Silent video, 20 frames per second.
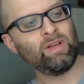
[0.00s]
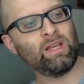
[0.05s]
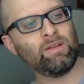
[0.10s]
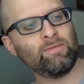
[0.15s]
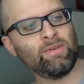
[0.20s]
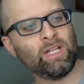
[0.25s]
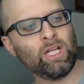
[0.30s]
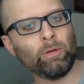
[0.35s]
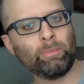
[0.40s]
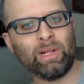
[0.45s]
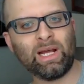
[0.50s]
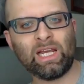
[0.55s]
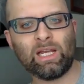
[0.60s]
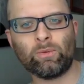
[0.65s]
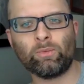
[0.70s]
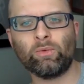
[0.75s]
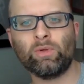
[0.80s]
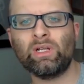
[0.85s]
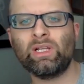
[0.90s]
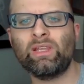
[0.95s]
in video, but I
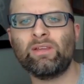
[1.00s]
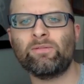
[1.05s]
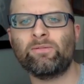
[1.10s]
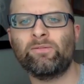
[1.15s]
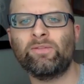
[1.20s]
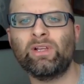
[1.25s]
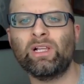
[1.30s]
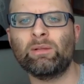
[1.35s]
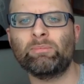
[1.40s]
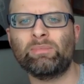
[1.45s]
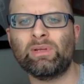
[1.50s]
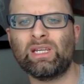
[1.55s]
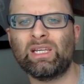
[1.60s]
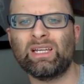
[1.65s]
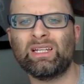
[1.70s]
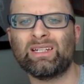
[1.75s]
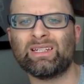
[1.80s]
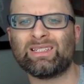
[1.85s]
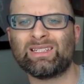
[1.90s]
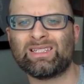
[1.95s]
can really feel it
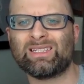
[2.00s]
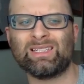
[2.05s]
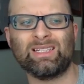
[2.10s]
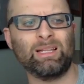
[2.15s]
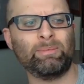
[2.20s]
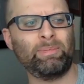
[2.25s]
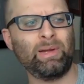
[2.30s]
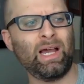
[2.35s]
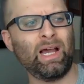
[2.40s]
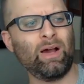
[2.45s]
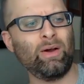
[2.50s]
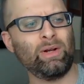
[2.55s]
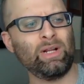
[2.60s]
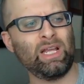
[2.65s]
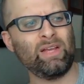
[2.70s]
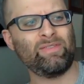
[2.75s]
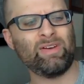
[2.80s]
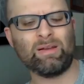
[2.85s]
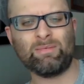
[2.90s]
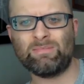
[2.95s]
begin to slip out
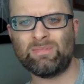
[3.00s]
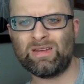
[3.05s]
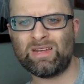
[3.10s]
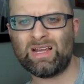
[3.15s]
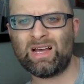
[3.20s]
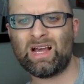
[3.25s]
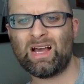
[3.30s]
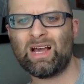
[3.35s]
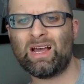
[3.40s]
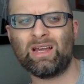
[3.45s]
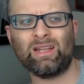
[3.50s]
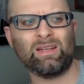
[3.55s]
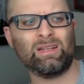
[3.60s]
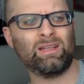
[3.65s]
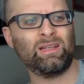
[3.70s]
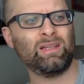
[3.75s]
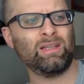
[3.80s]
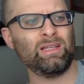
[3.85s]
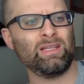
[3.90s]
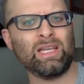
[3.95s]
if I'm not,
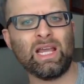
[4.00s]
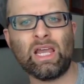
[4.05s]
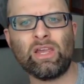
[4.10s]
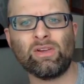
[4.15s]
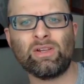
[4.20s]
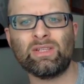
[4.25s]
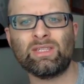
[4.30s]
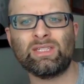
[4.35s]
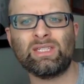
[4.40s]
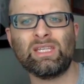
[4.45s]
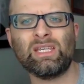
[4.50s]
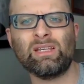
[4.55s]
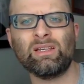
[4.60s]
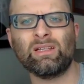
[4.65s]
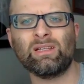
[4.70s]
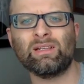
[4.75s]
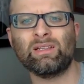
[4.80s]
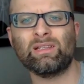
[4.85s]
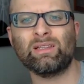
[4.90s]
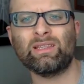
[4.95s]
yeah, you can see
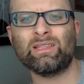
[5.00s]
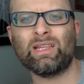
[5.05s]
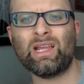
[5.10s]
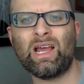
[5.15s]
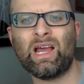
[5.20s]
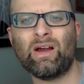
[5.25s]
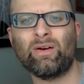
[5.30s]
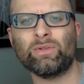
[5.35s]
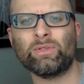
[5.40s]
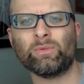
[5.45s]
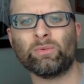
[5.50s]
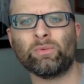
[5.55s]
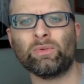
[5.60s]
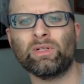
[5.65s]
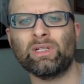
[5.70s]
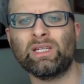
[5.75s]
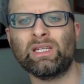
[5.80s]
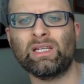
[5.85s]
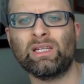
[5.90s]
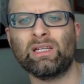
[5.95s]
now it's
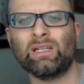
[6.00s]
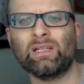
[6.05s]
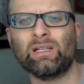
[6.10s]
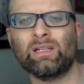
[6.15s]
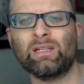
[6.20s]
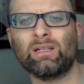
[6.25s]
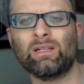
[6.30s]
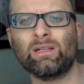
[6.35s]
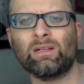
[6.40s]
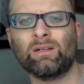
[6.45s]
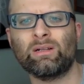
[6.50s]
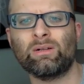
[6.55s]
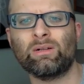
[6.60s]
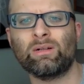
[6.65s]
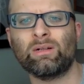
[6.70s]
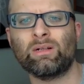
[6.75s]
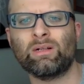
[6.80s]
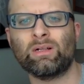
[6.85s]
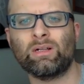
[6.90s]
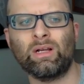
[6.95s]
really
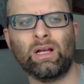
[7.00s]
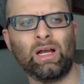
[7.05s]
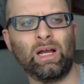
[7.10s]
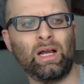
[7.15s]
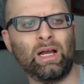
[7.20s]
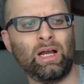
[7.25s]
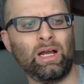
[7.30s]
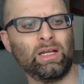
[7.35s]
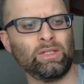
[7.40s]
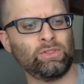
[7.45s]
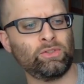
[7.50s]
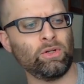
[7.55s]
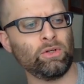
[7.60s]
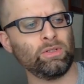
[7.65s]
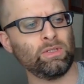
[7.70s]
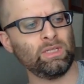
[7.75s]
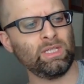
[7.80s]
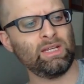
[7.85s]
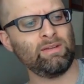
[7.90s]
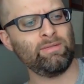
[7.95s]
uh, starting
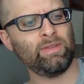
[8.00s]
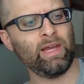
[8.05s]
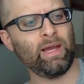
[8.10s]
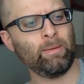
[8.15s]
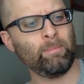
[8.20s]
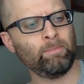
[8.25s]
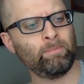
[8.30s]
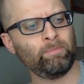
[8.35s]
to leave that.